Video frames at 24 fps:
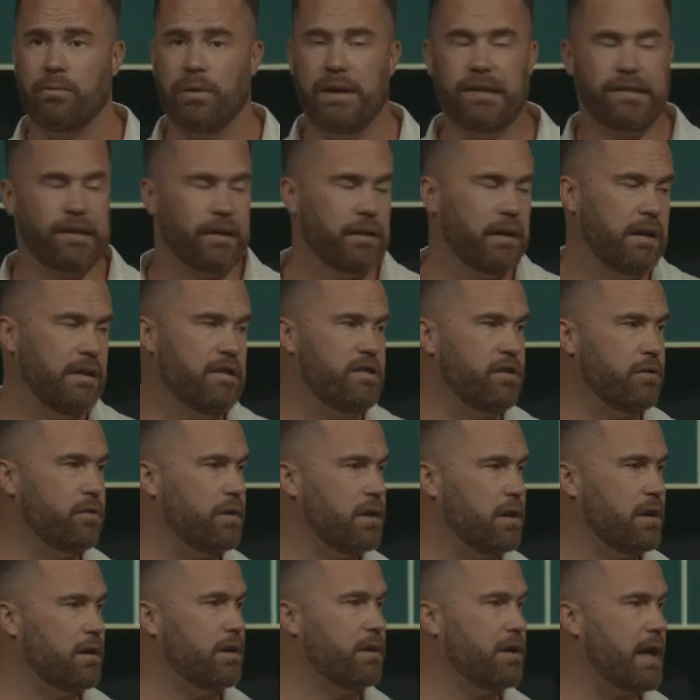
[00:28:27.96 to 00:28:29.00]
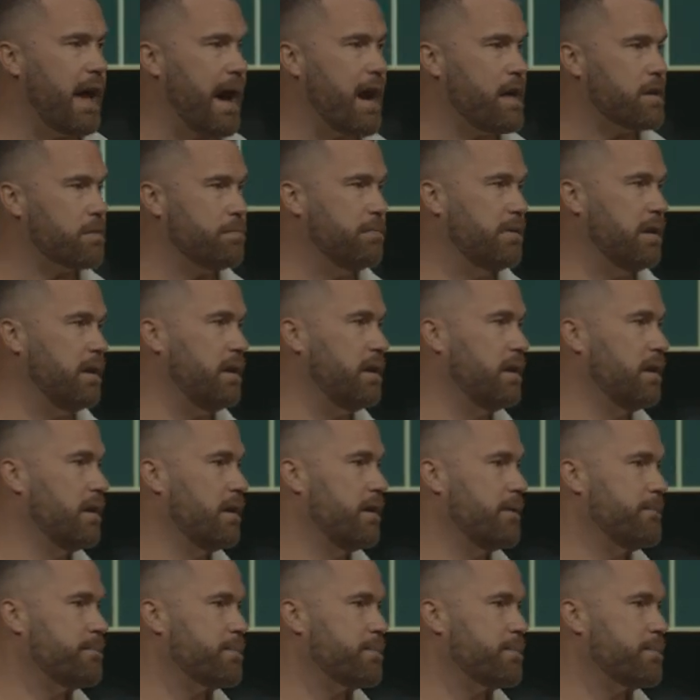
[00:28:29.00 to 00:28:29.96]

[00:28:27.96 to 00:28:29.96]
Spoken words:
Recently, Judah asked me